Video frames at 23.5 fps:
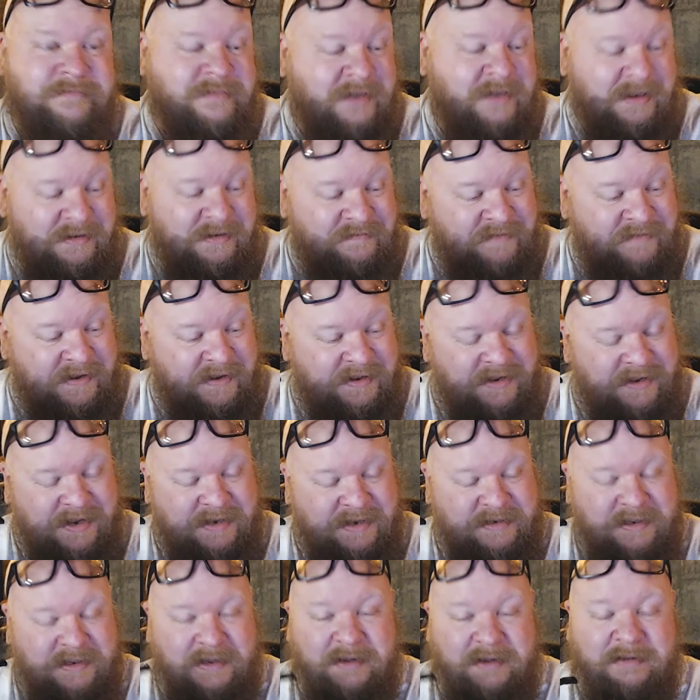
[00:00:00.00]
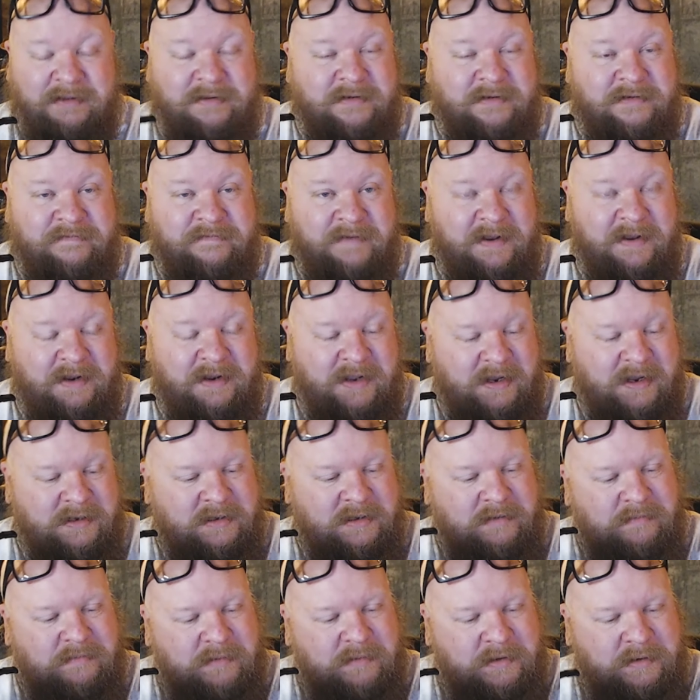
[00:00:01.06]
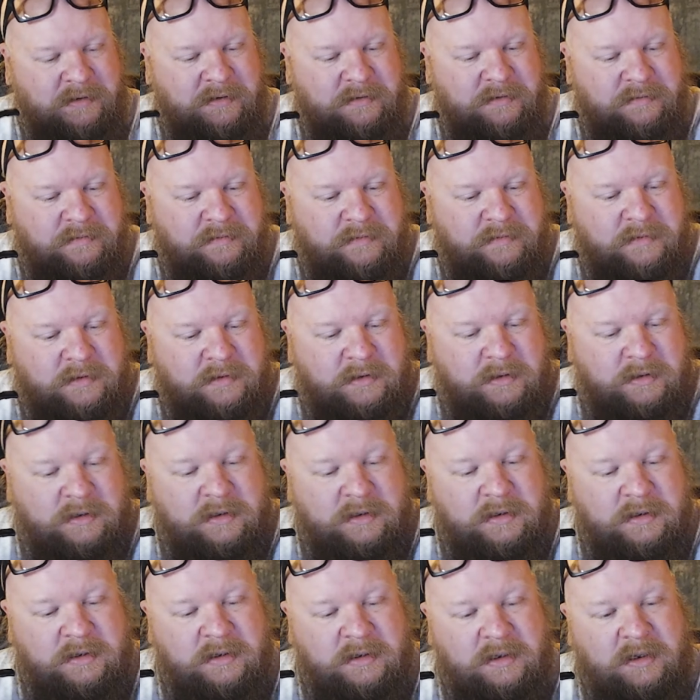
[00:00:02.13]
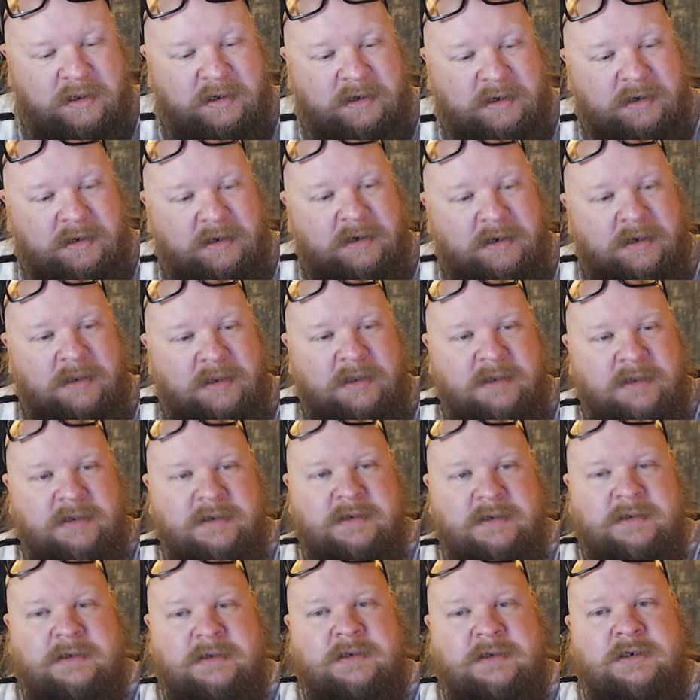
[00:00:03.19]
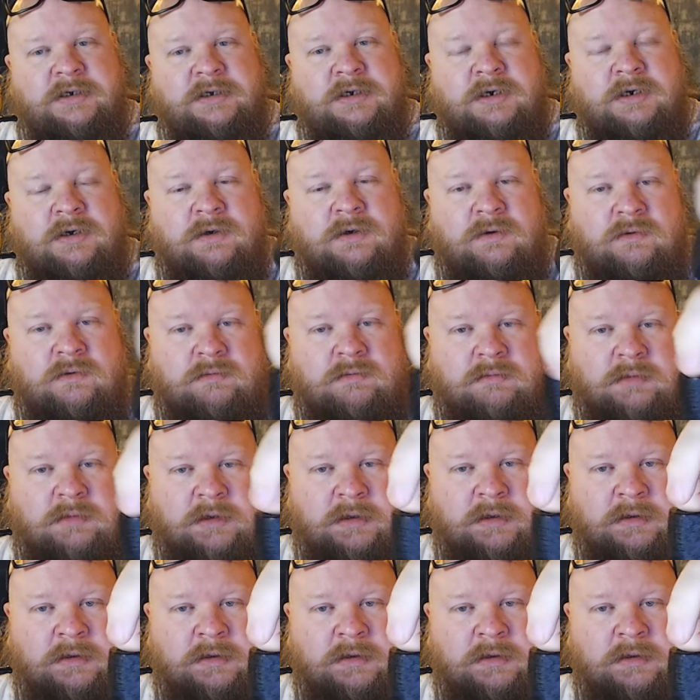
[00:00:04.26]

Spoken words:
It's fantastic. It's a fantastic billiard. This is a Chacombe.